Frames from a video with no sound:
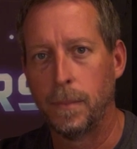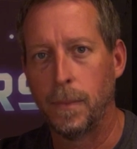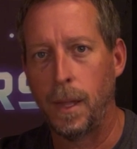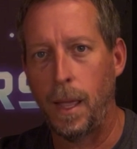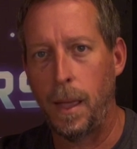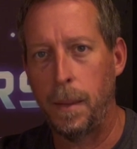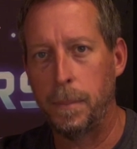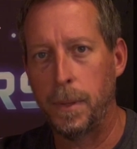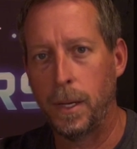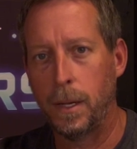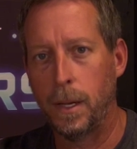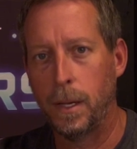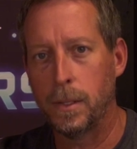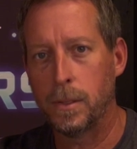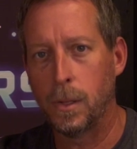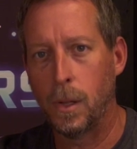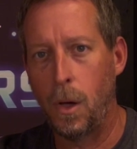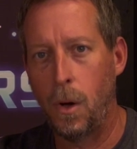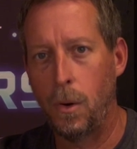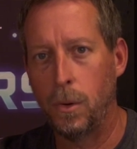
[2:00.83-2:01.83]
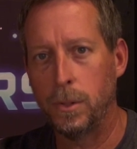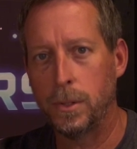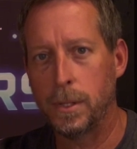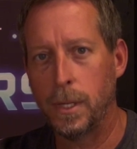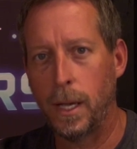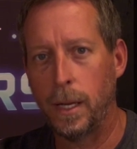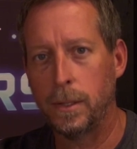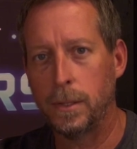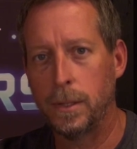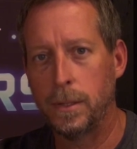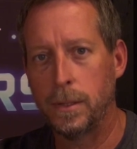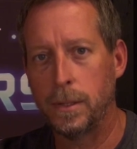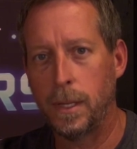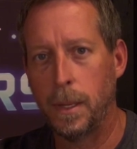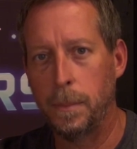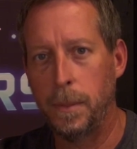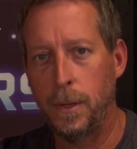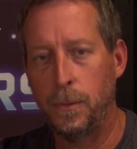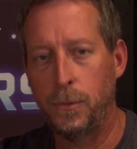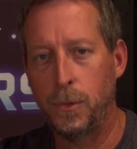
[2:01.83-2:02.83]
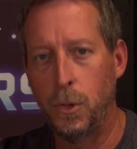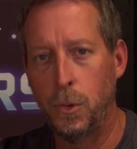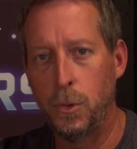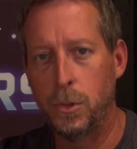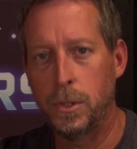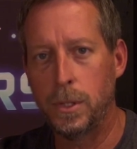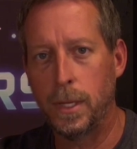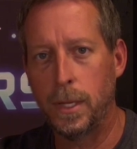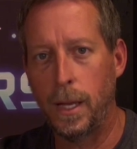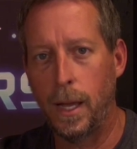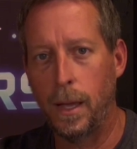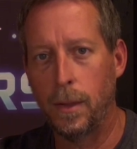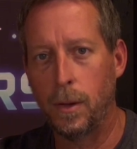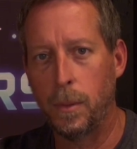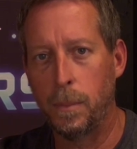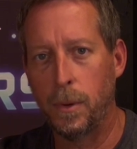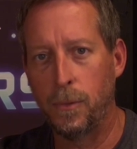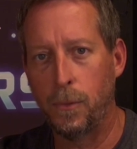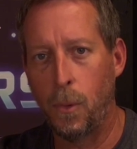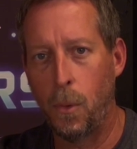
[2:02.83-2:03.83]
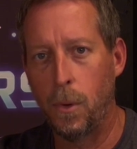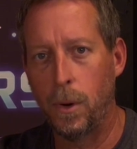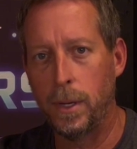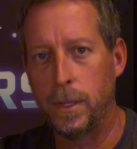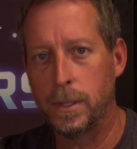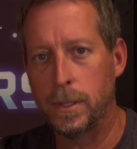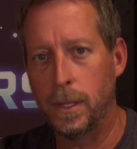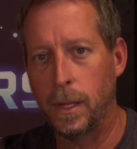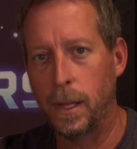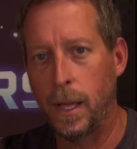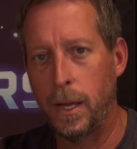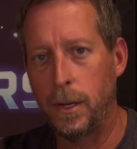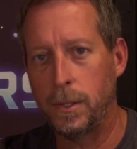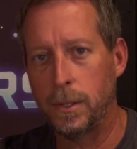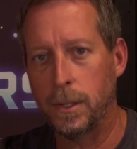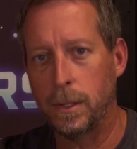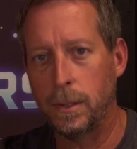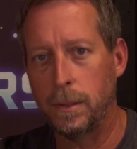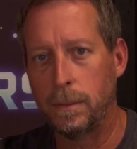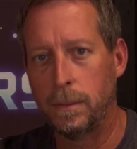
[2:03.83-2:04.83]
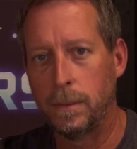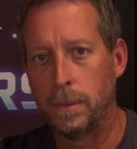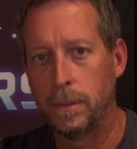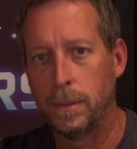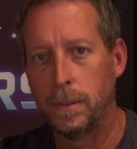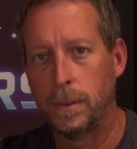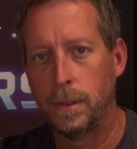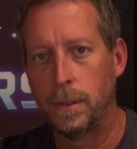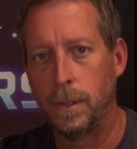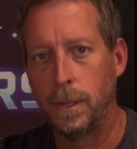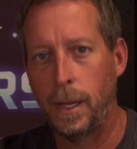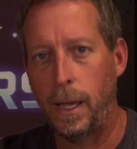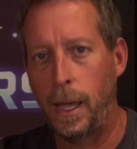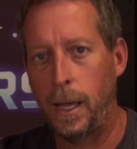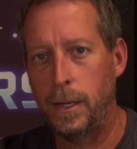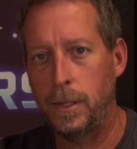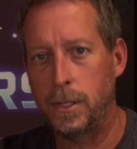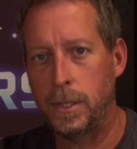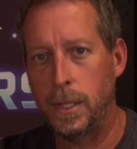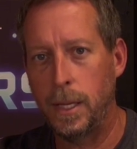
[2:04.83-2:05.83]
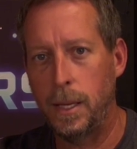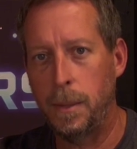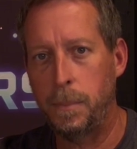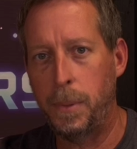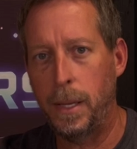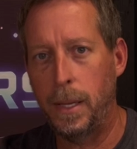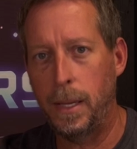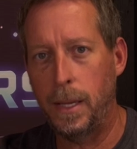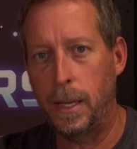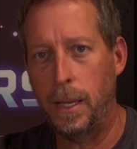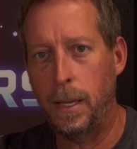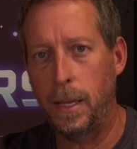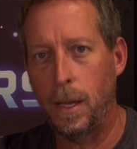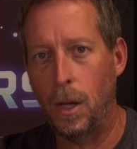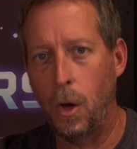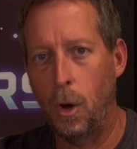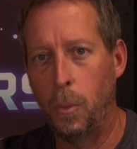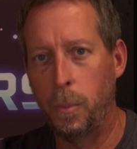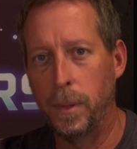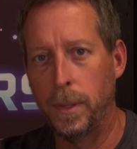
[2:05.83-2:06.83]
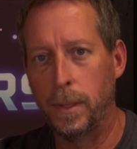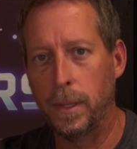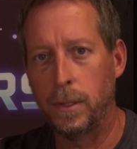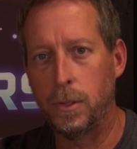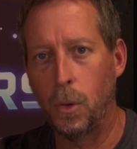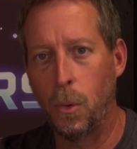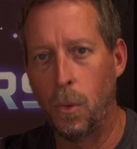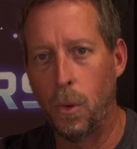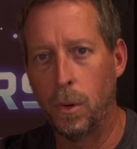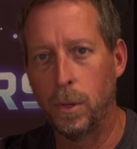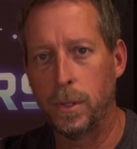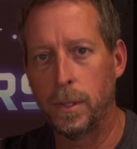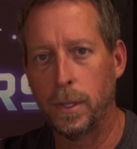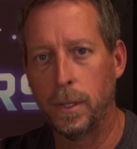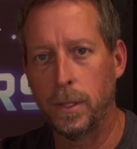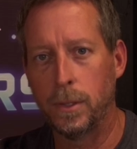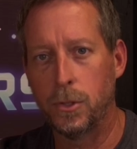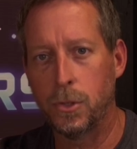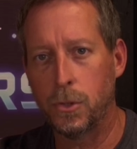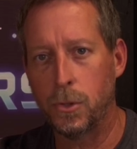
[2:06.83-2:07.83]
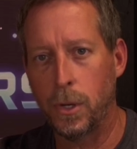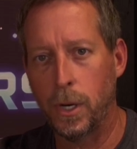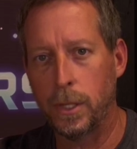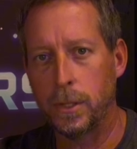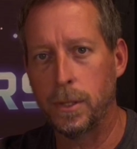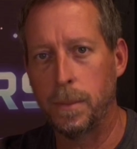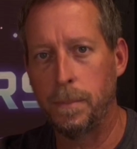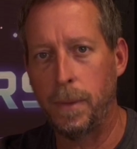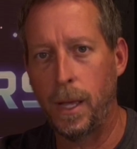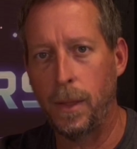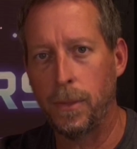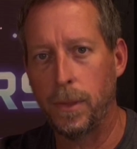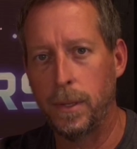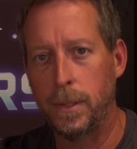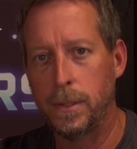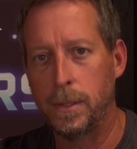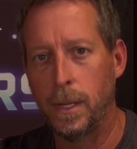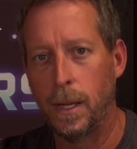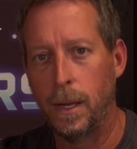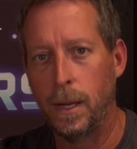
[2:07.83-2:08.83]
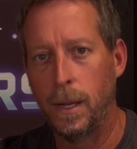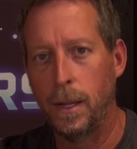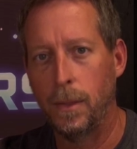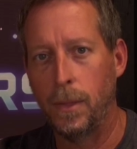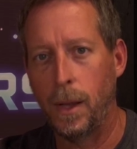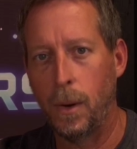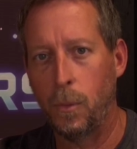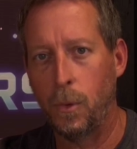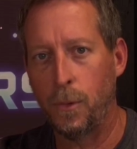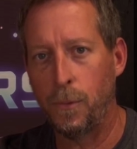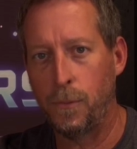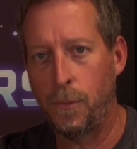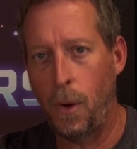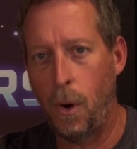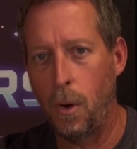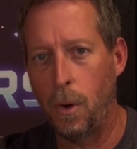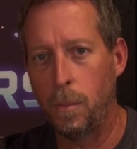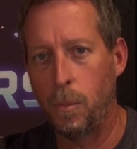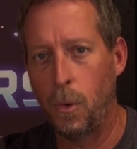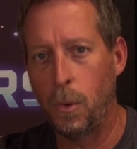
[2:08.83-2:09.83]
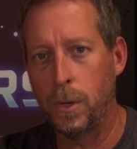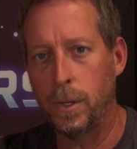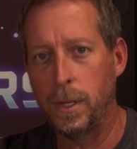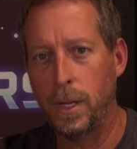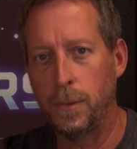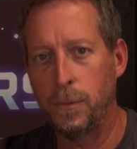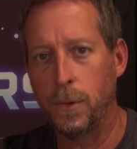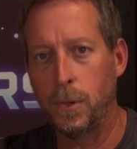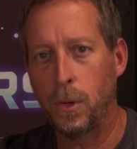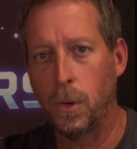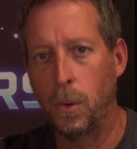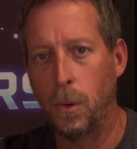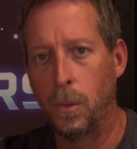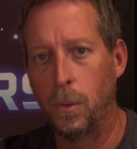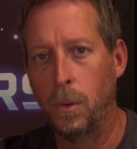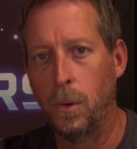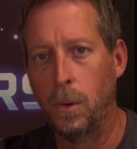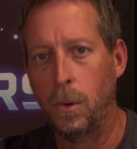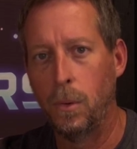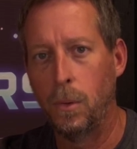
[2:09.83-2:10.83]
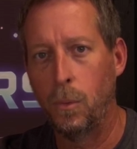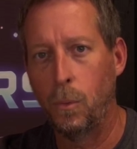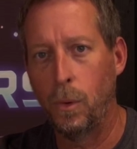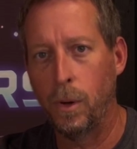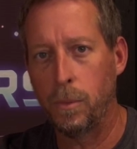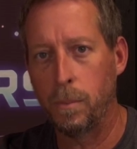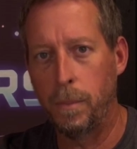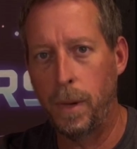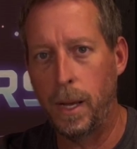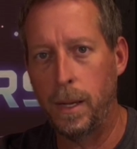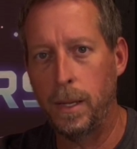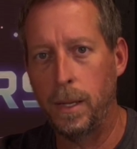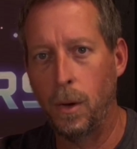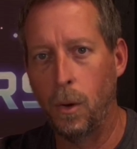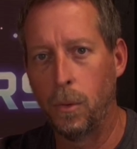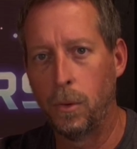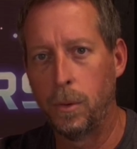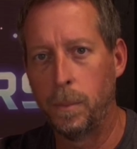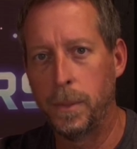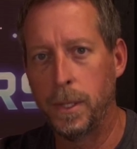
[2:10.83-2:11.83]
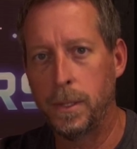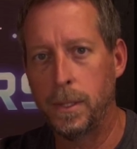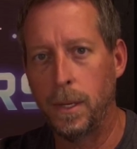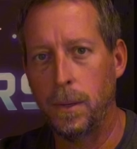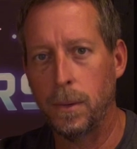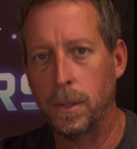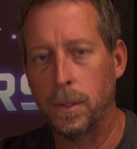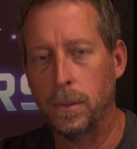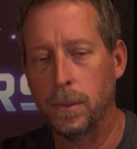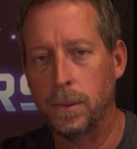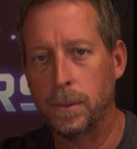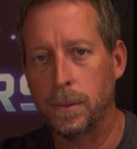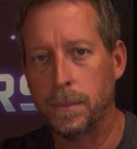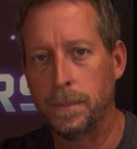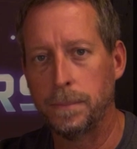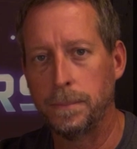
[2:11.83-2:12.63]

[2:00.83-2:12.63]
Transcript: And because long sections can be fused together before installation, HDPE opened the door to construction methods that were far more difficult with many older materials.